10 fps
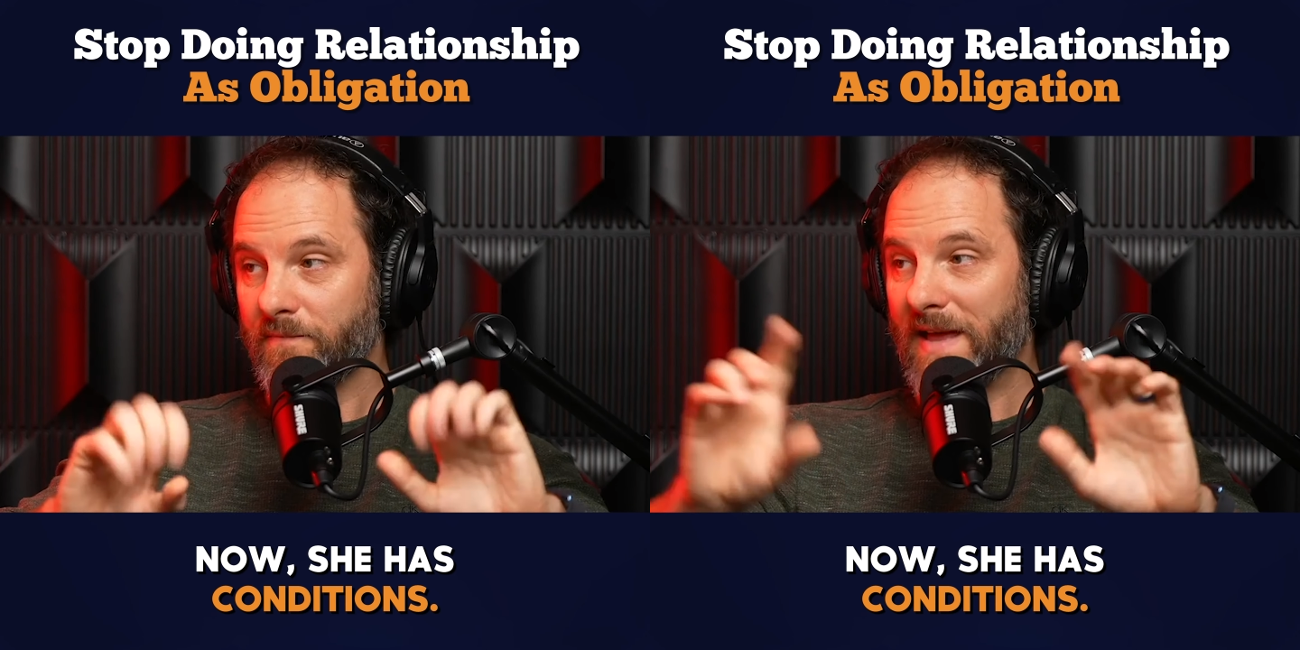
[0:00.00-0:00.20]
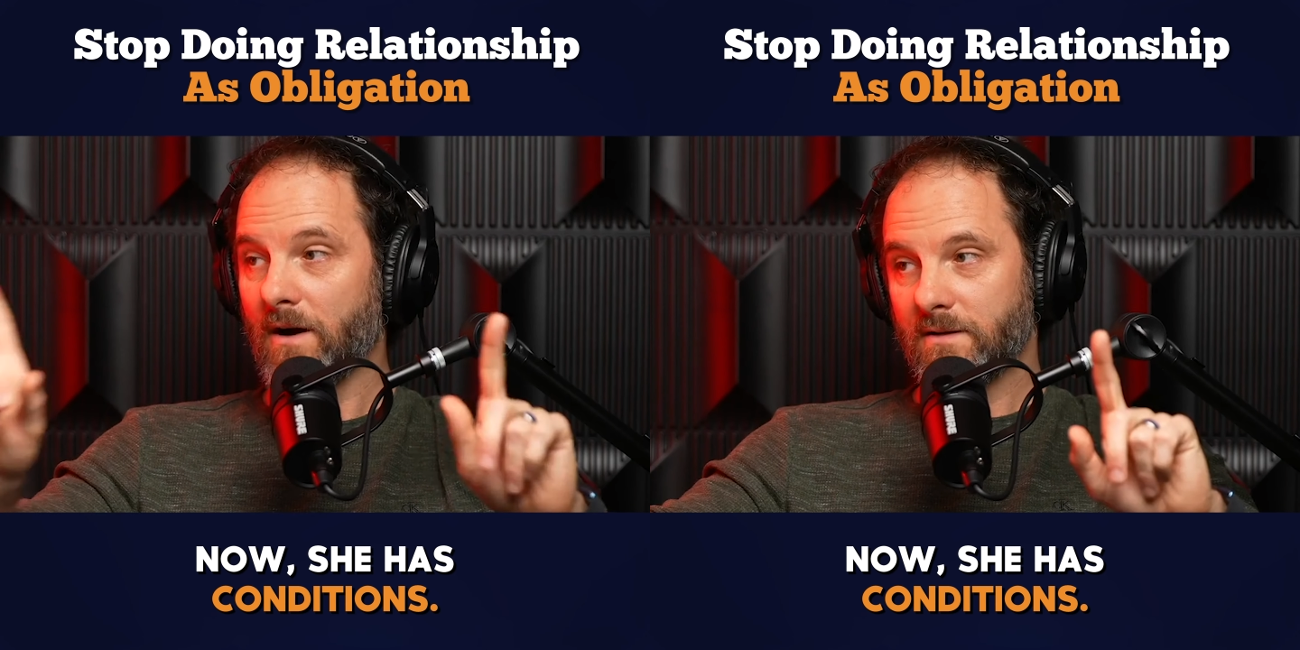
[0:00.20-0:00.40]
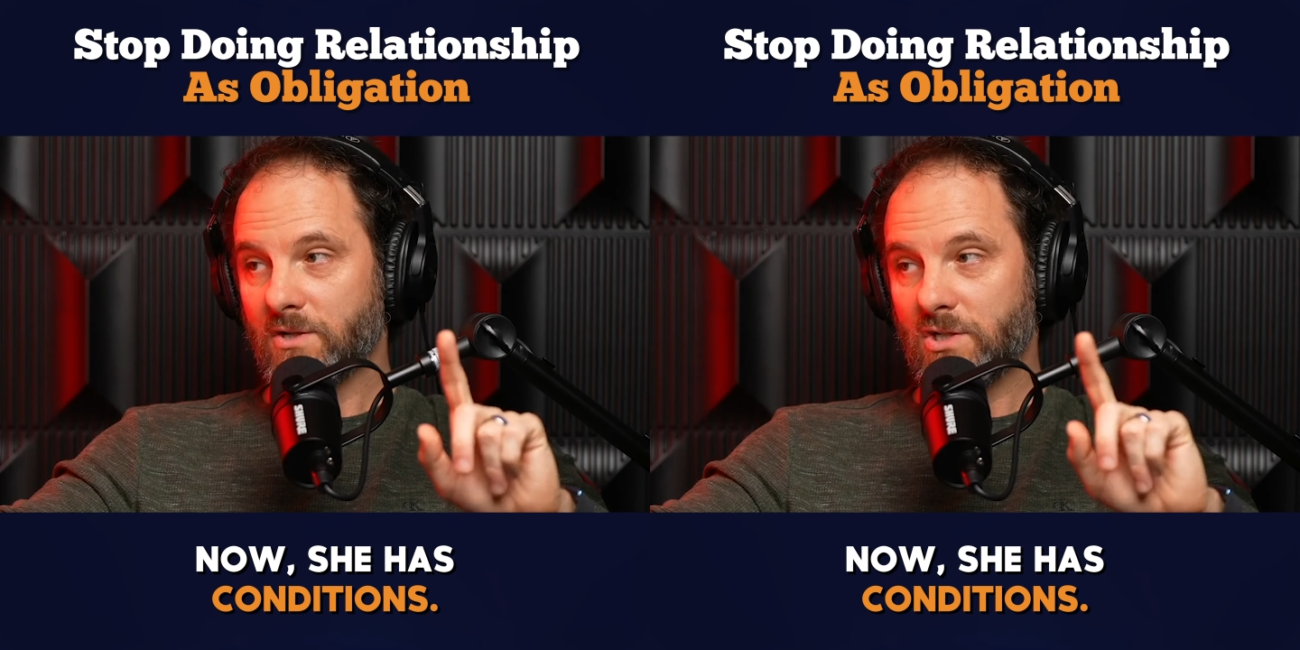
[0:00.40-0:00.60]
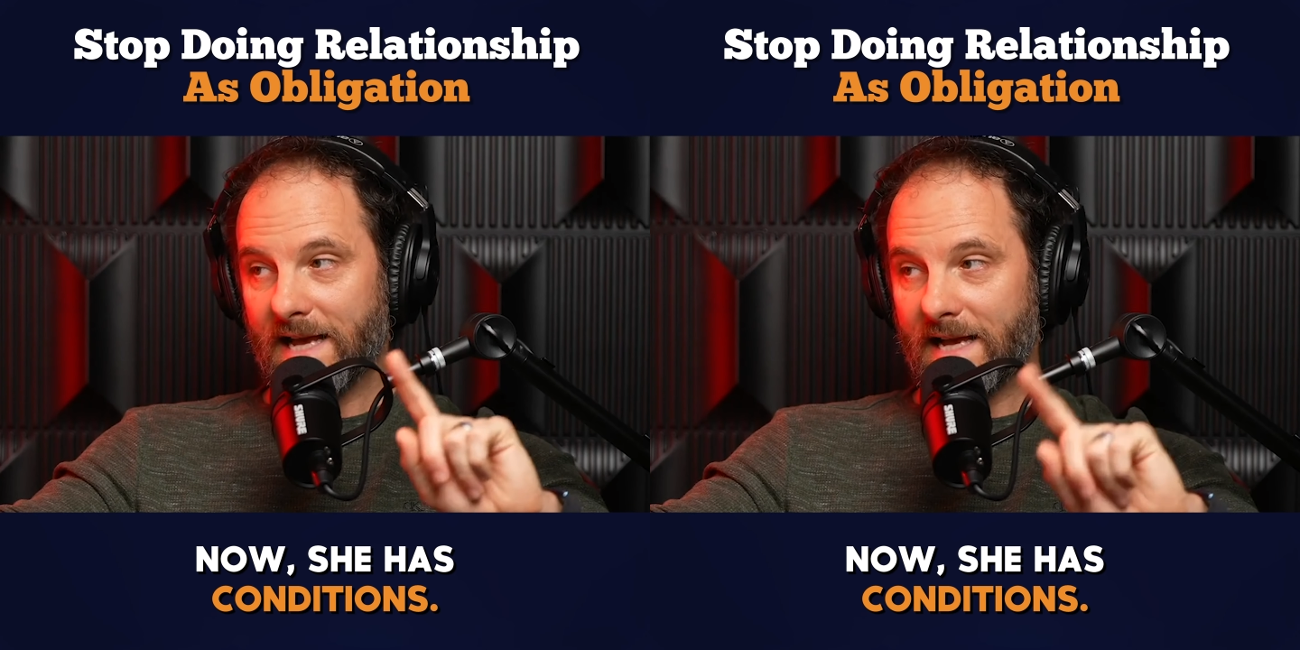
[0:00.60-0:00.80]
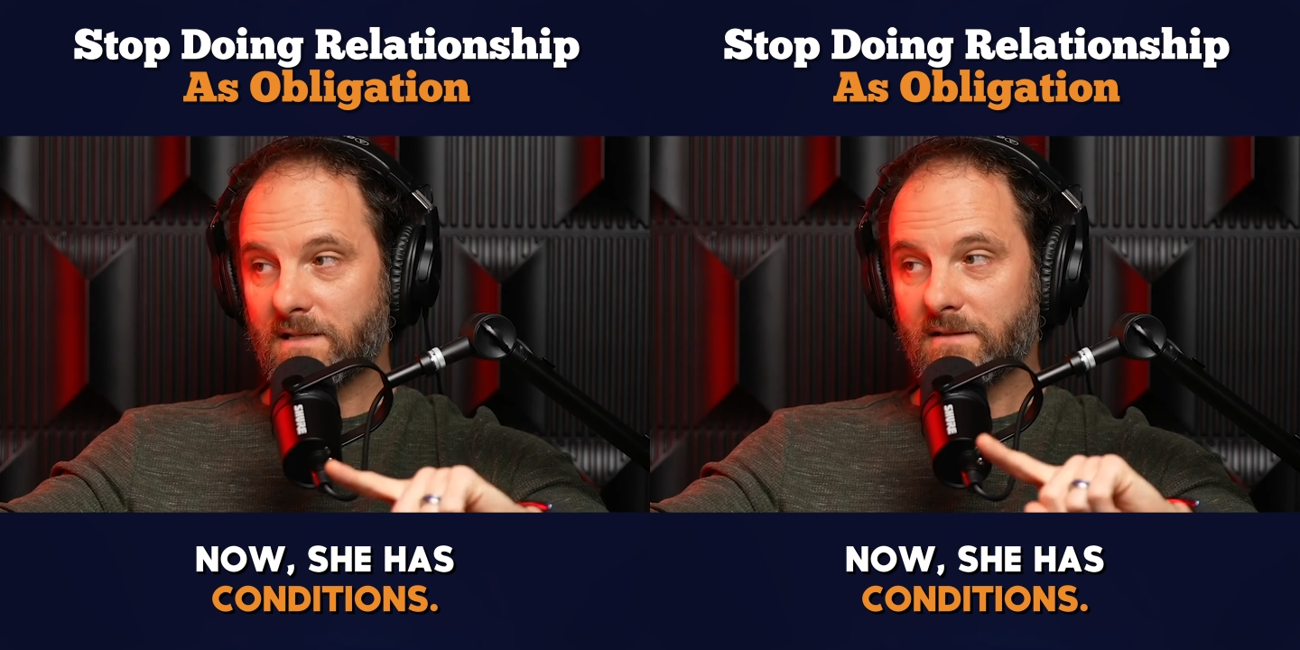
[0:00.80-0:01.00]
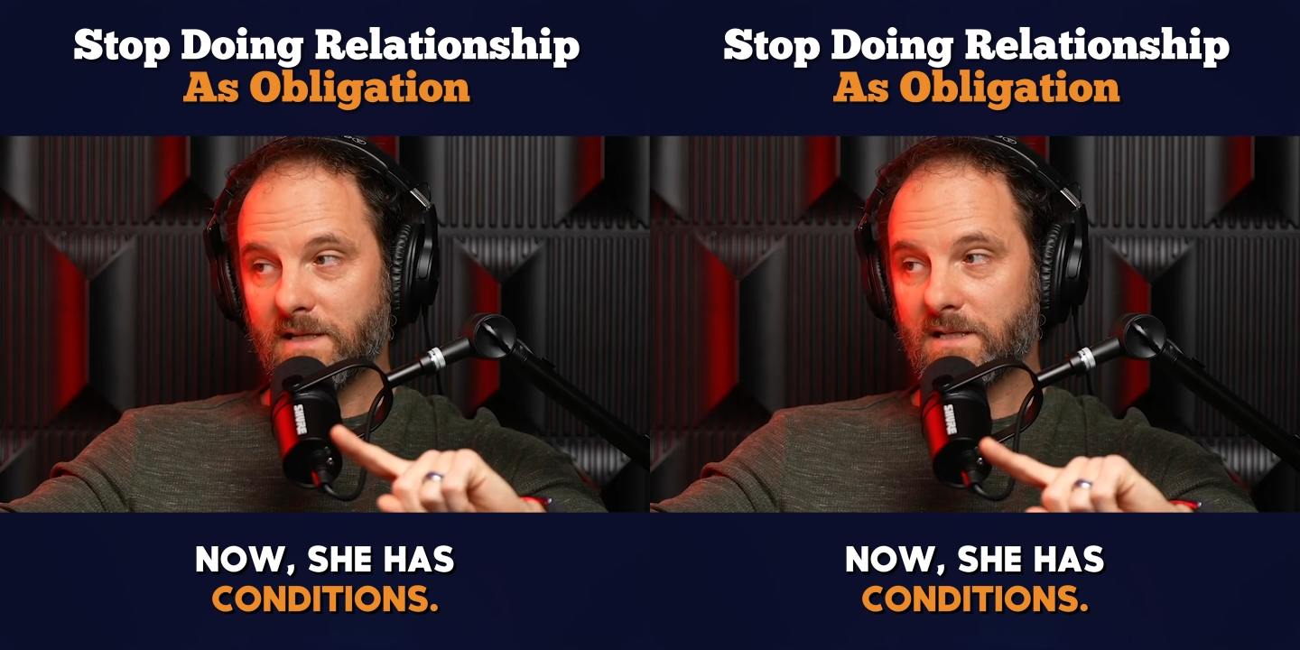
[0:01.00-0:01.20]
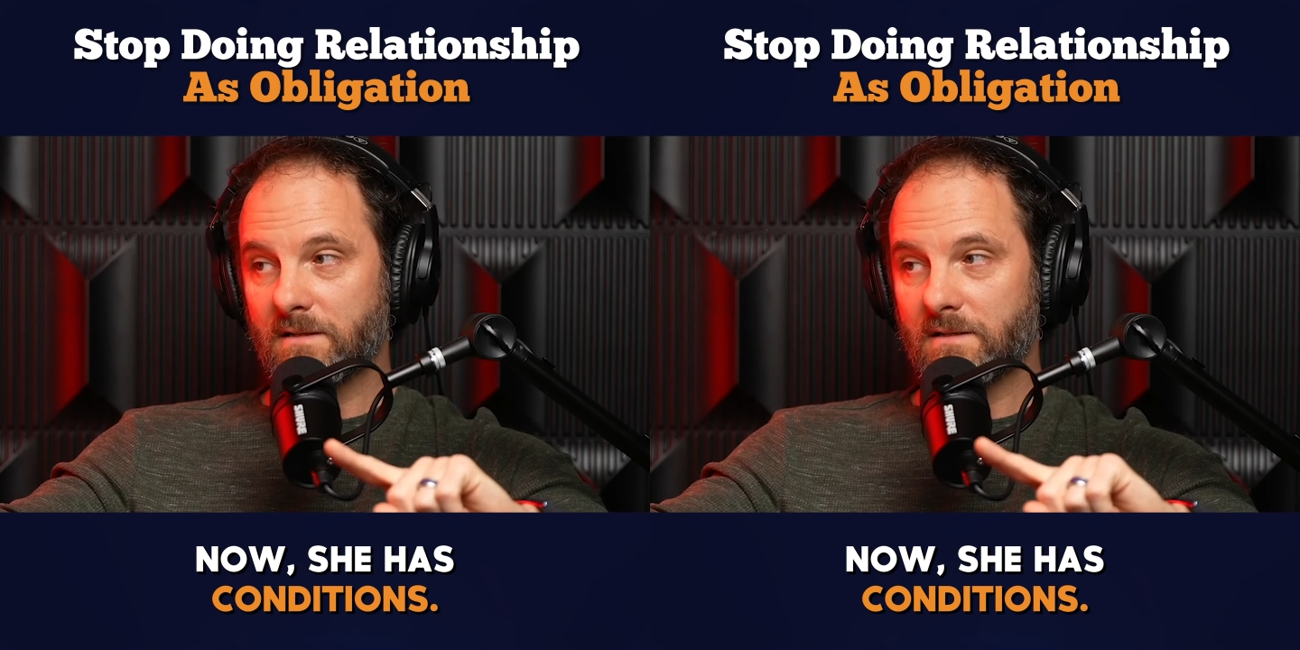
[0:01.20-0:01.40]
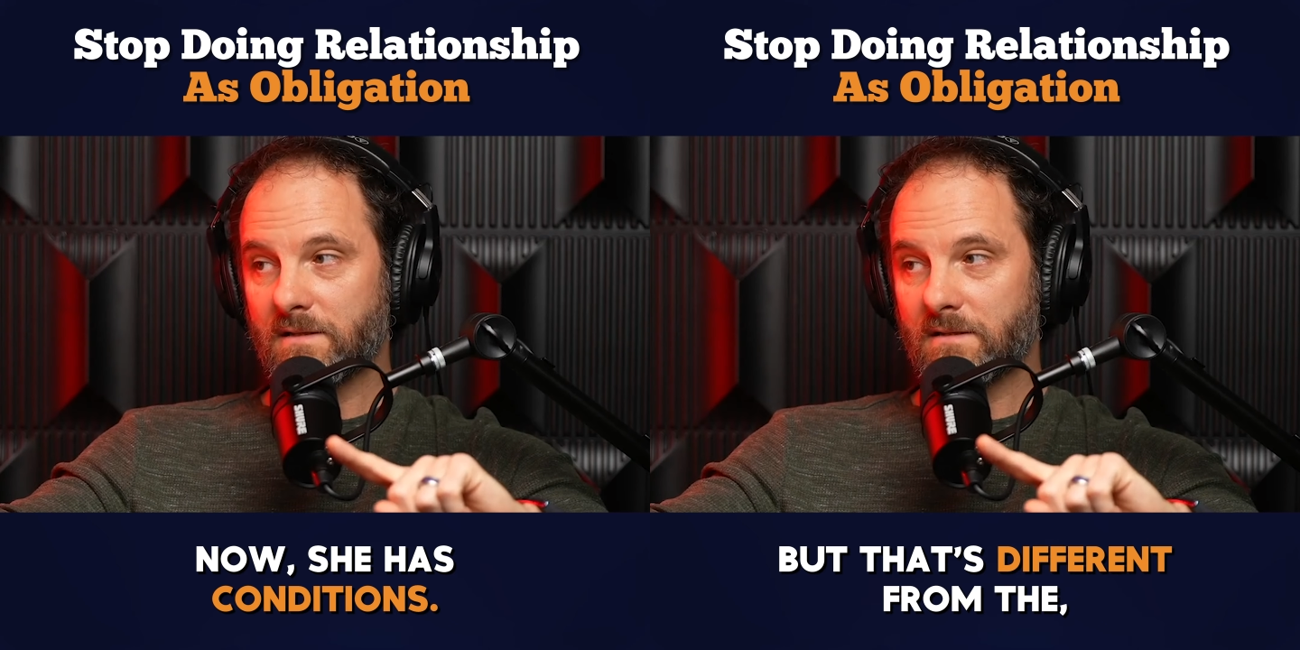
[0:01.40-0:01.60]
Now, she has
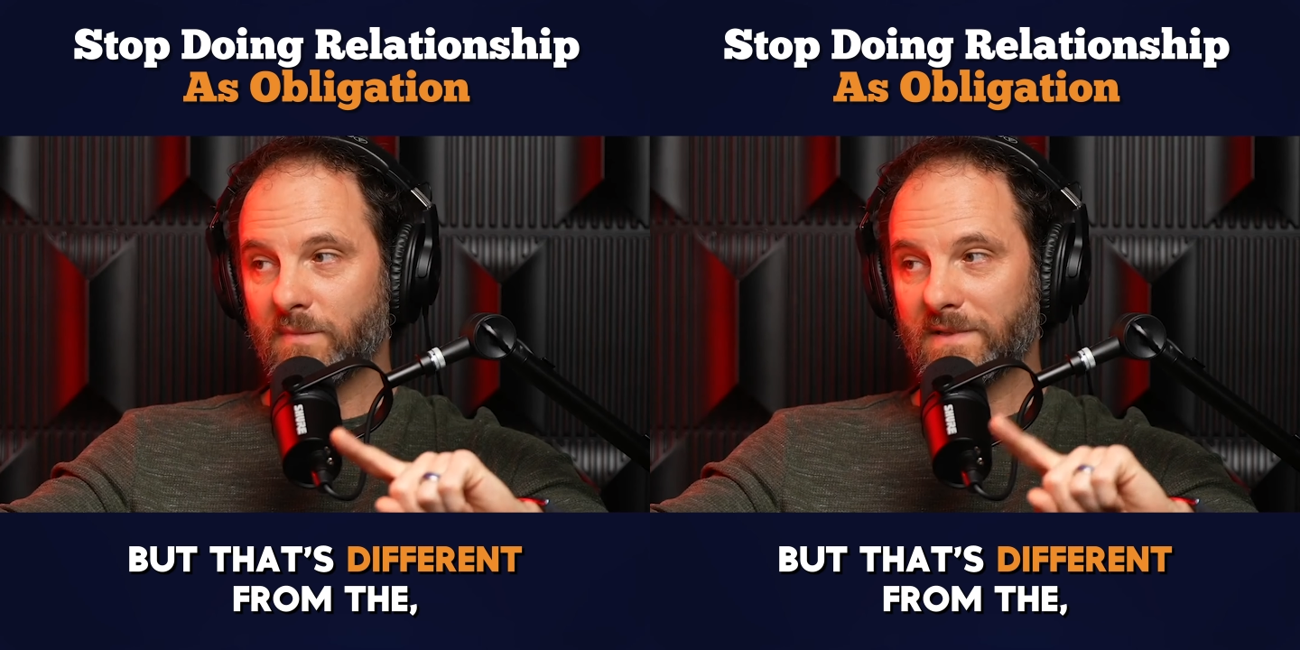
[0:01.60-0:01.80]
conditions,